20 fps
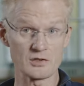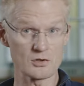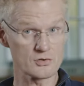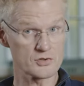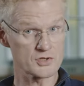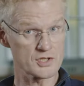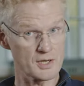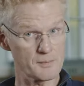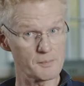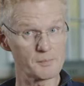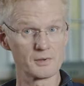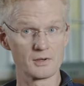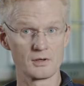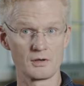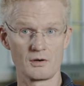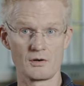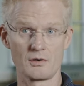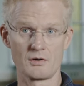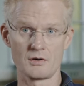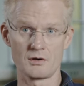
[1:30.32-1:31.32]
internship
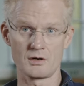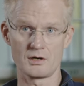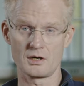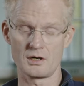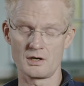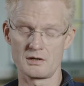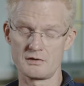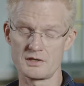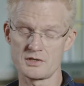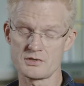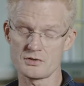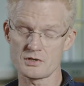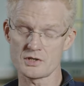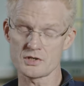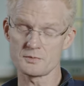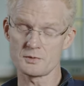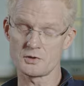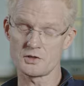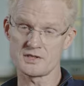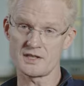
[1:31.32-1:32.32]
or a
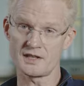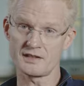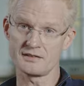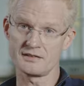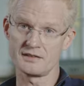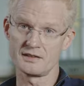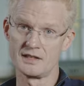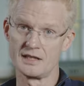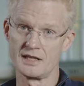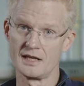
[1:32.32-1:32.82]
research project